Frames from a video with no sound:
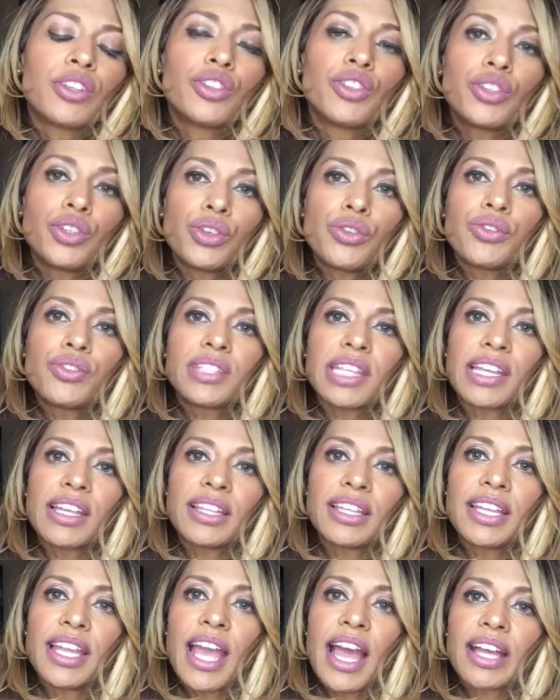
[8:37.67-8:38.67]
do
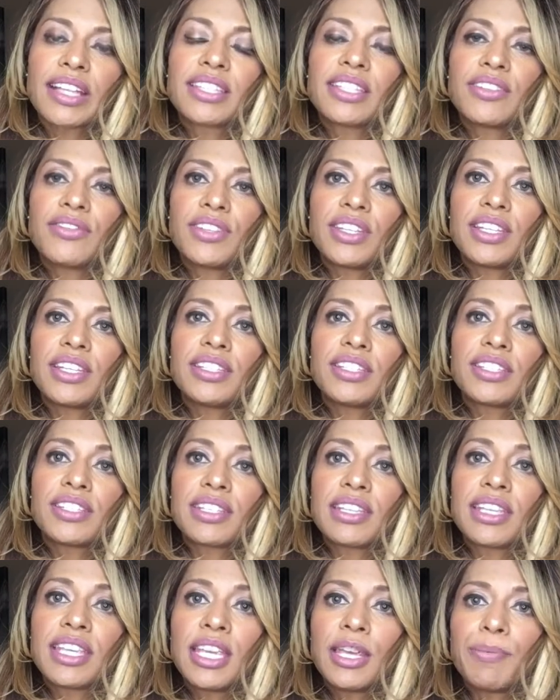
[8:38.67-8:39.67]
daily activities
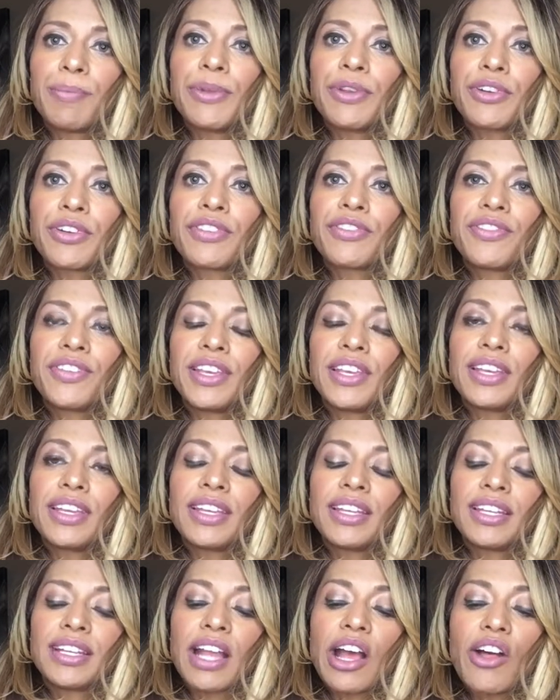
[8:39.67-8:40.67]
to keep your feet
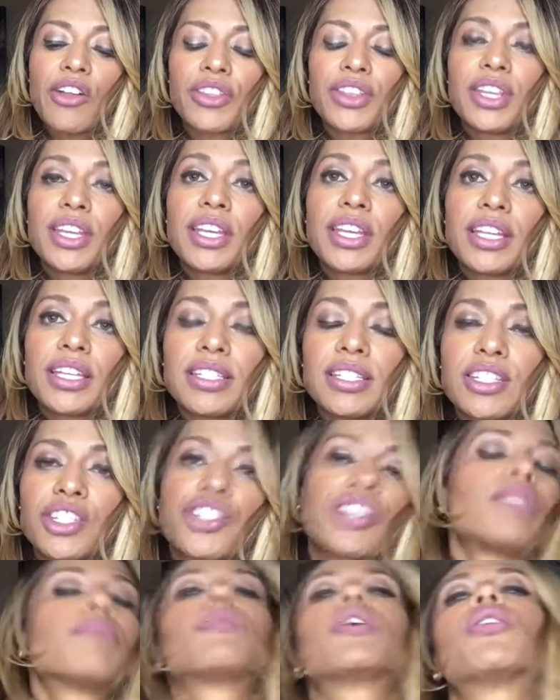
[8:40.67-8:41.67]
in healthy
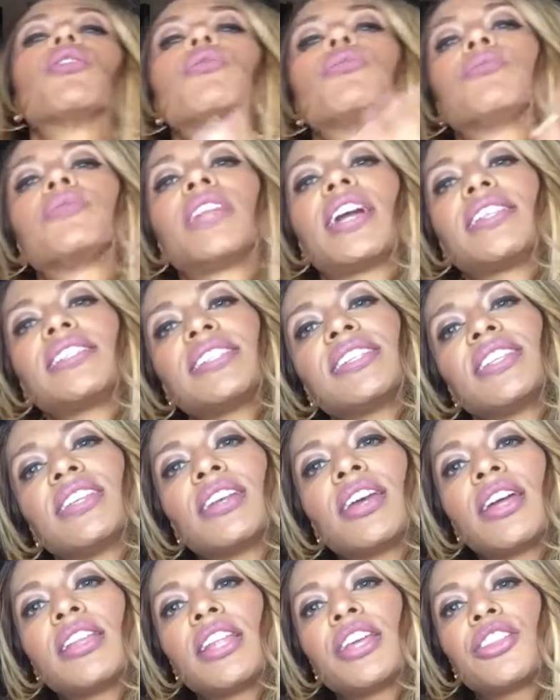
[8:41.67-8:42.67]
condition but that's
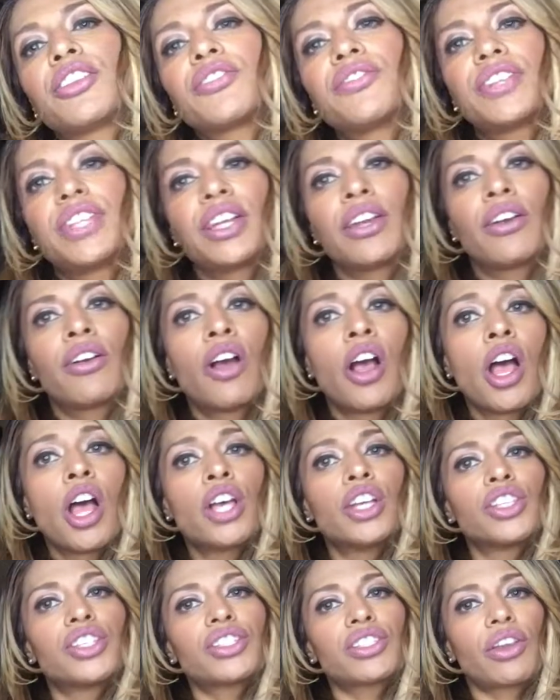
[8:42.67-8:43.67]
a, another video
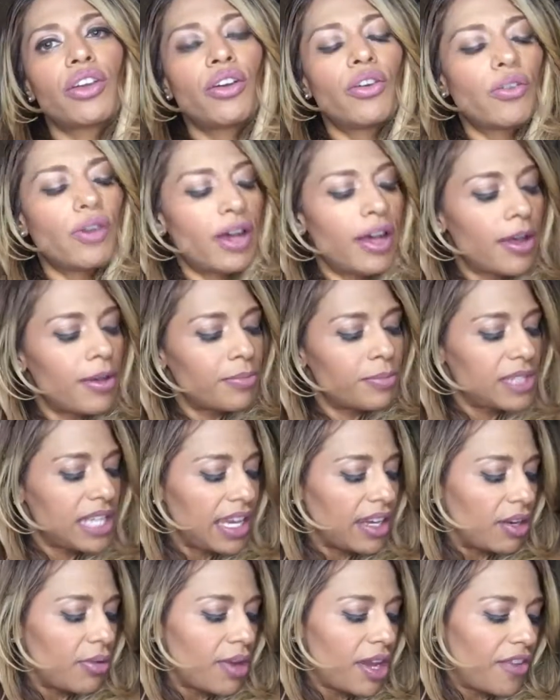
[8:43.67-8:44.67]
so um,
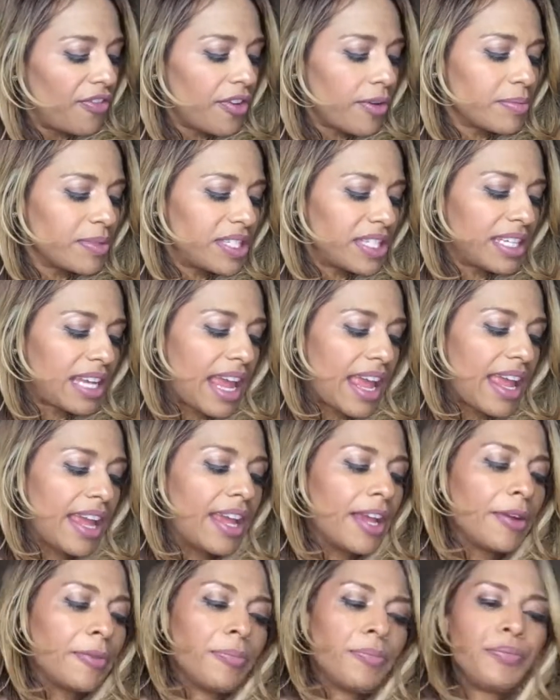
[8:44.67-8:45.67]
takeaway from
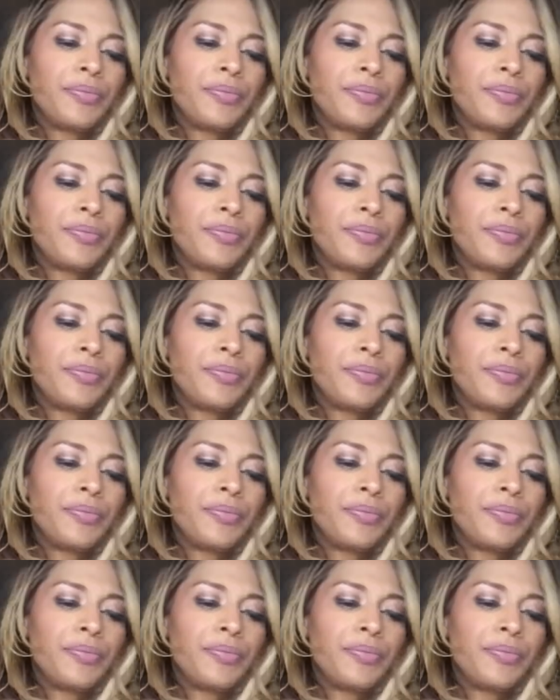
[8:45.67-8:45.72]
today